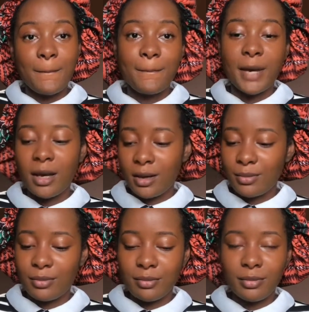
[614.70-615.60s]

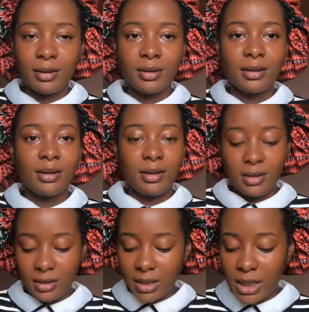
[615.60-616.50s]

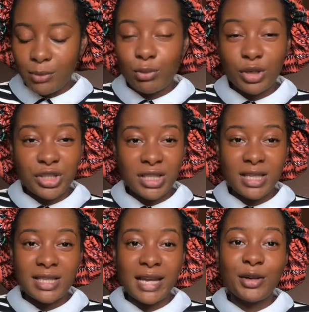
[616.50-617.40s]
a brush
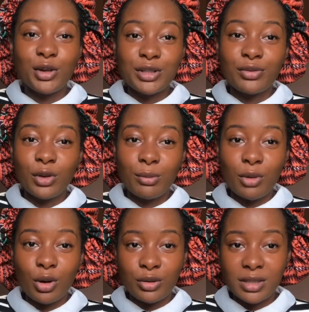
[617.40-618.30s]
set I got from
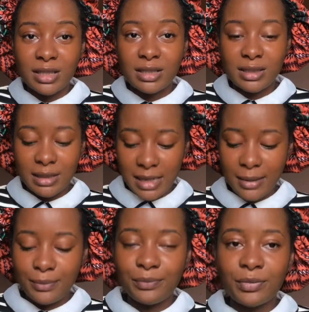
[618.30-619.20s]
All Things
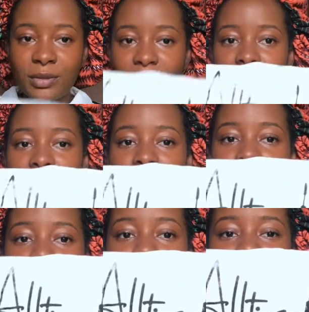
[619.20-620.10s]
Glam
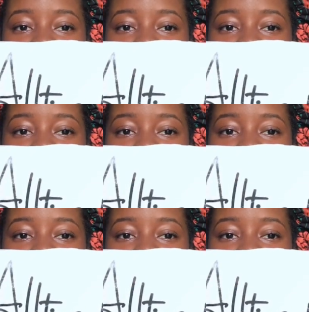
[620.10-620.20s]
on